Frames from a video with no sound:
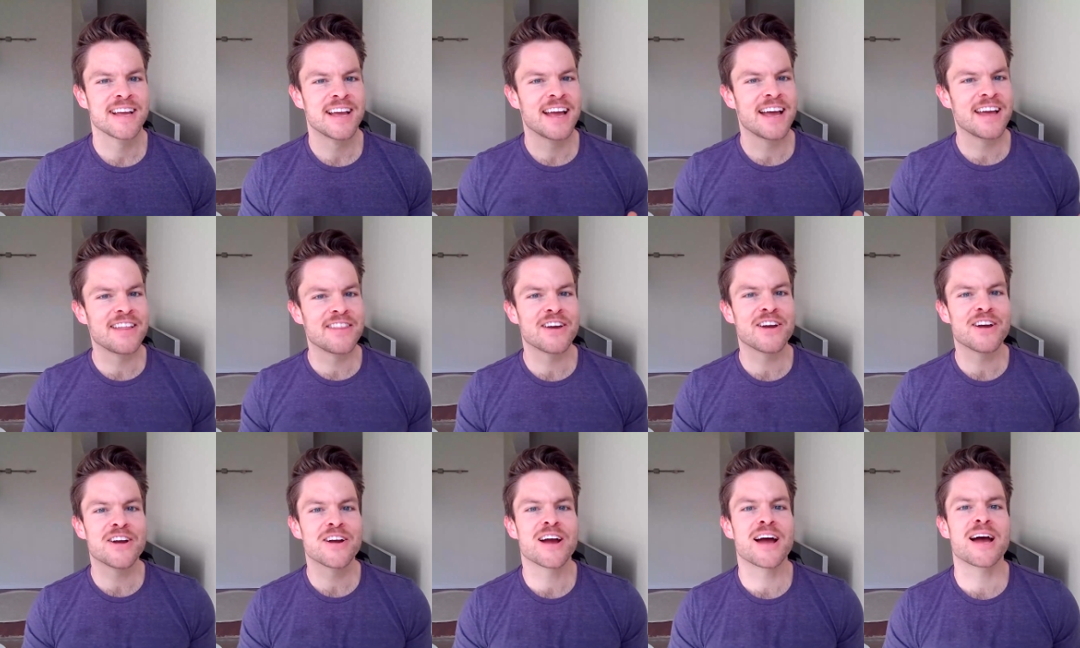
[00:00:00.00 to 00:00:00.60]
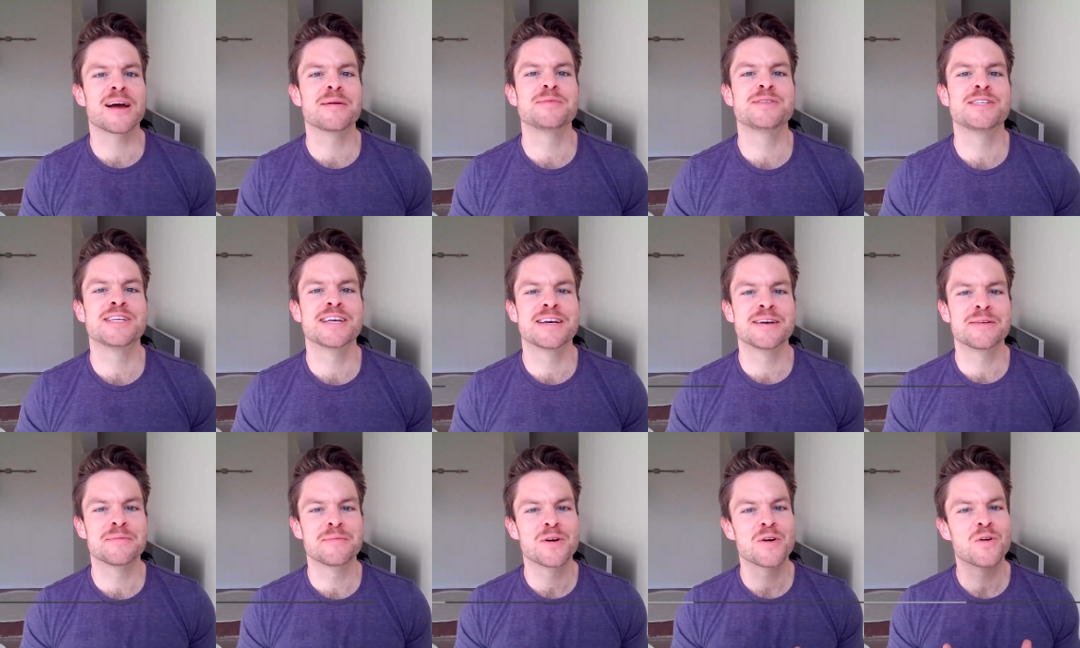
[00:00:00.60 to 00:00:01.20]
Hey there, I'm
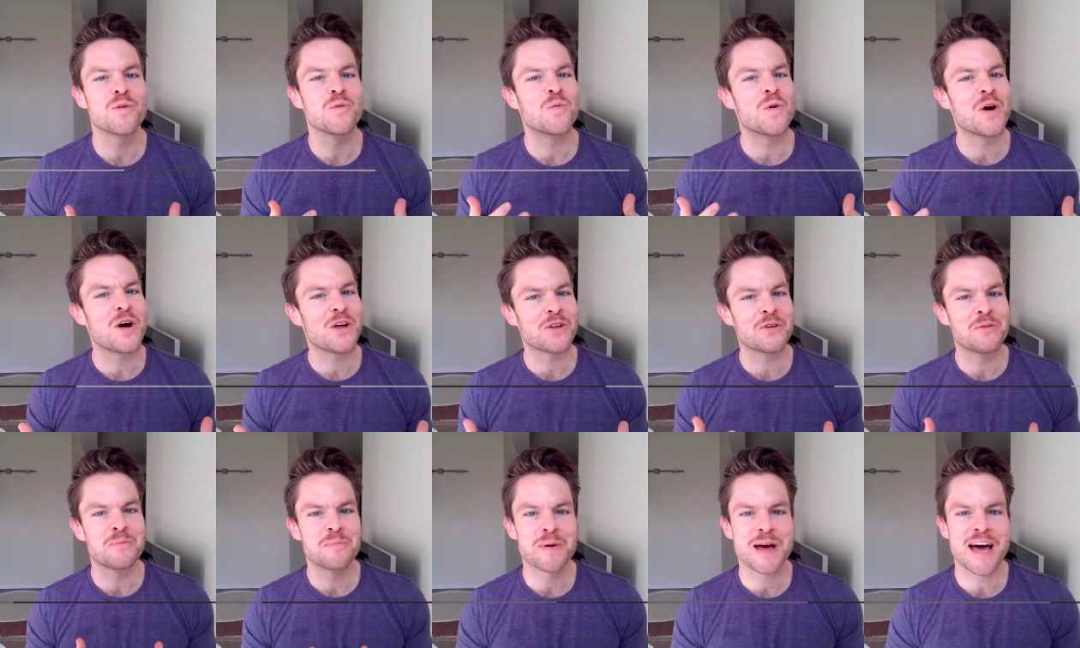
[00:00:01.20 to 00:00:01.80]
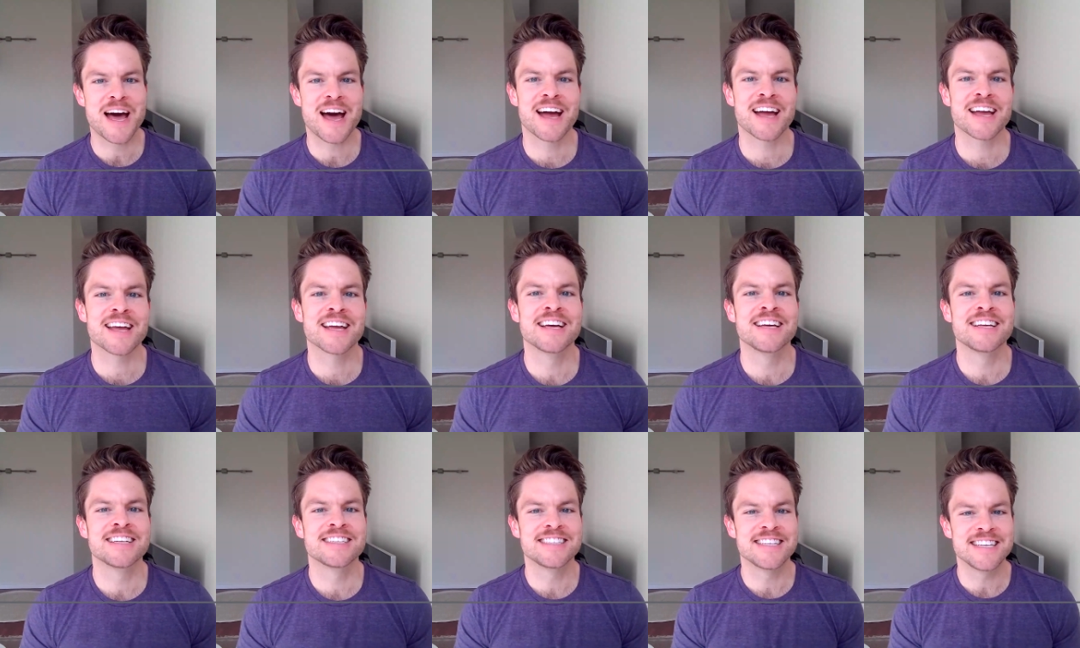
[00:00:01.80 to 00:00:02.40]
Tim. Welcome
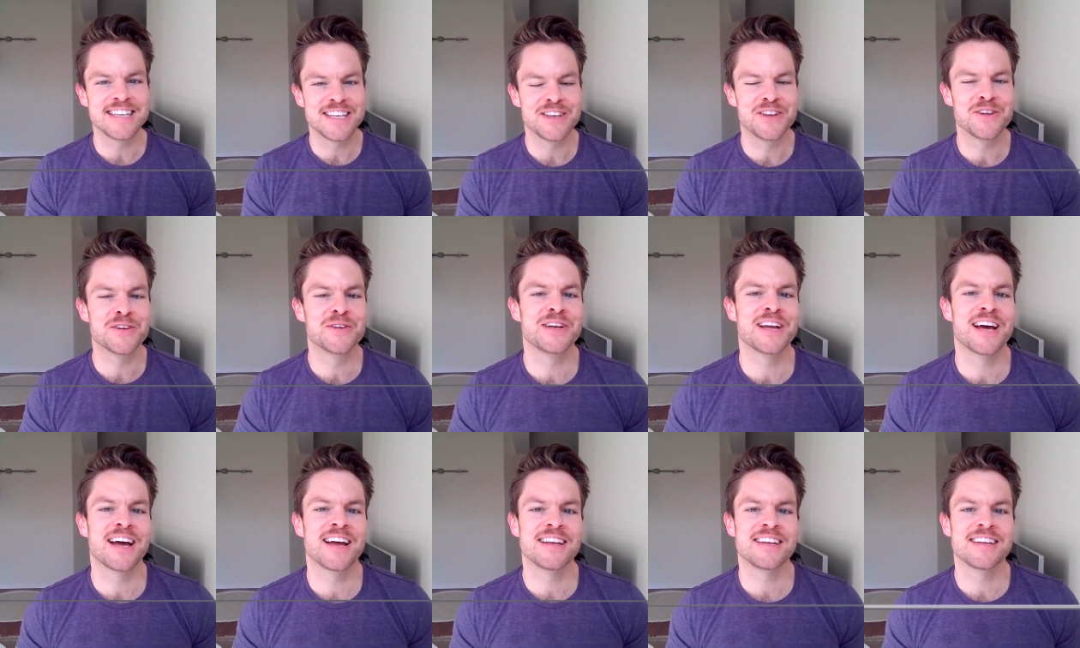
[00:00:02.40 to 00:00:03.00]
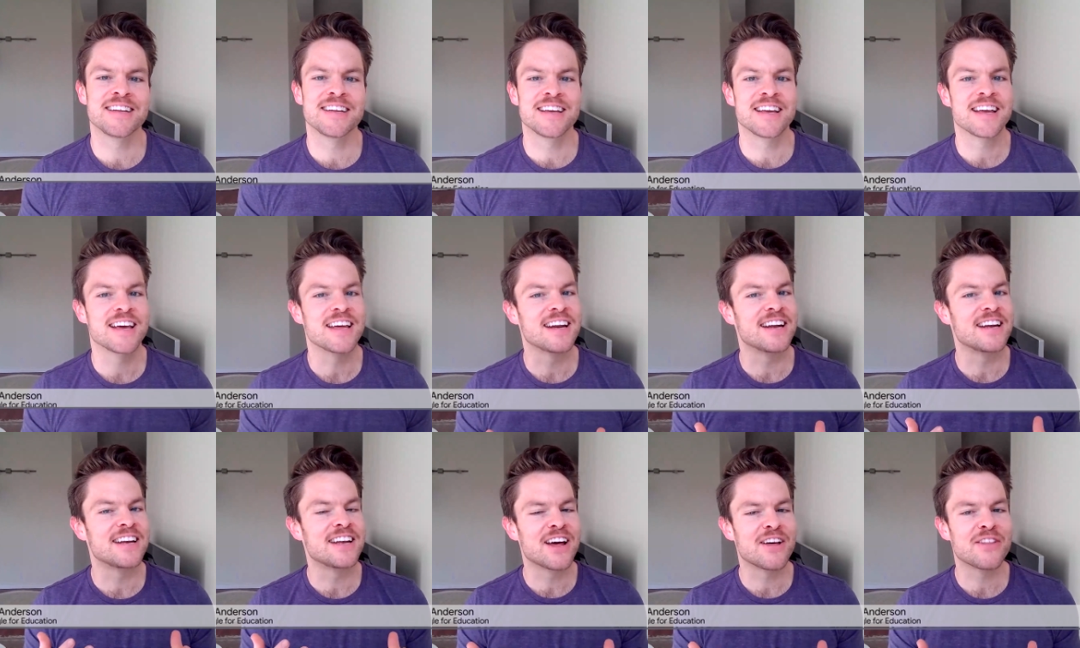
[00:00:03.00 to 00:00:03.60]
back to EDU 90
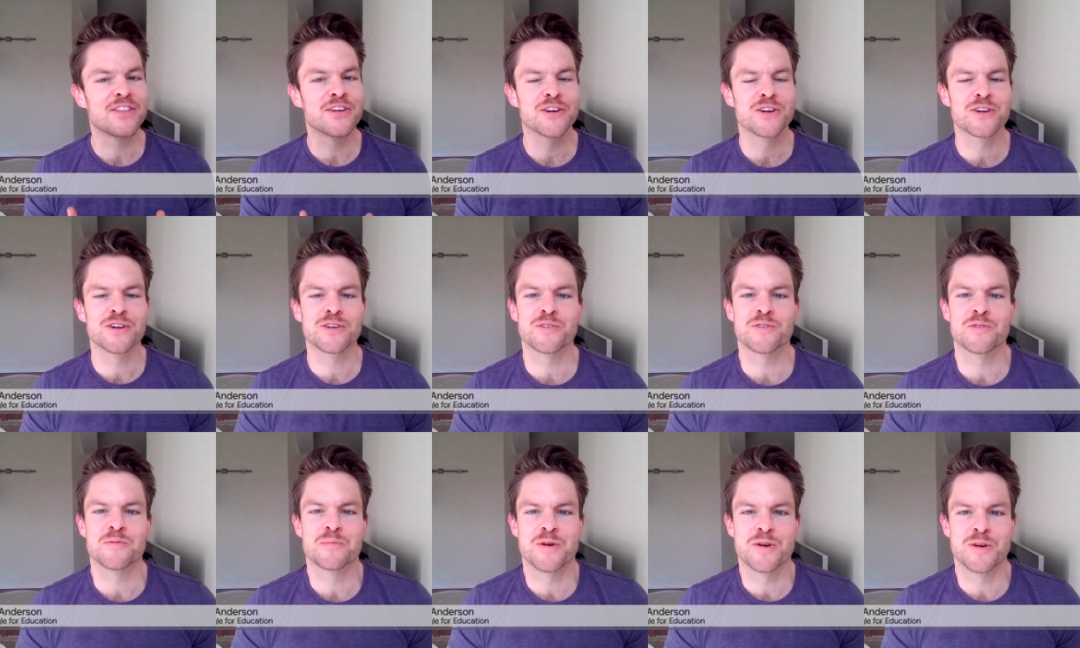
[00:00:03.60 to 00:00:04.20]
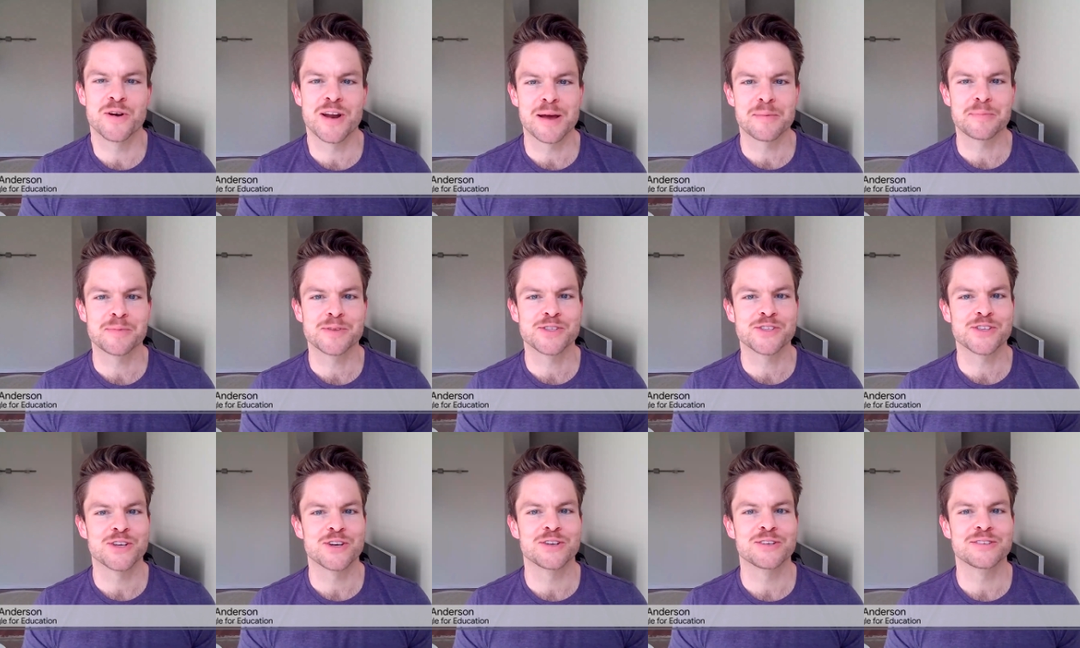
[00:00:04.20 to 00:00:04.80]
and another remote
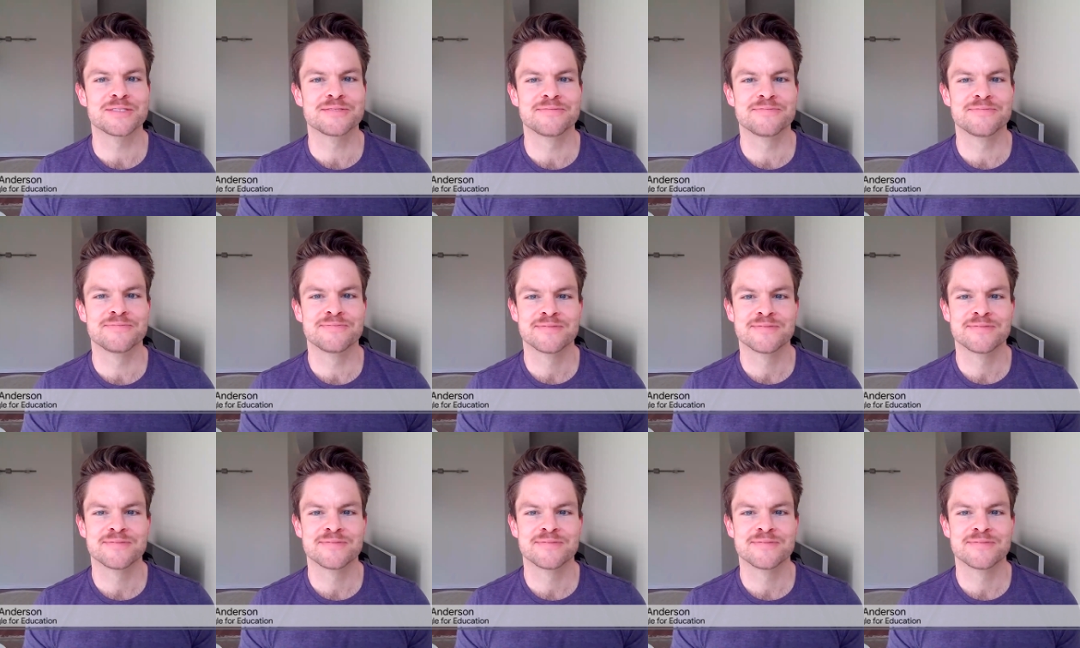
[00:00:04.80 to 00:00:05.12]
episode.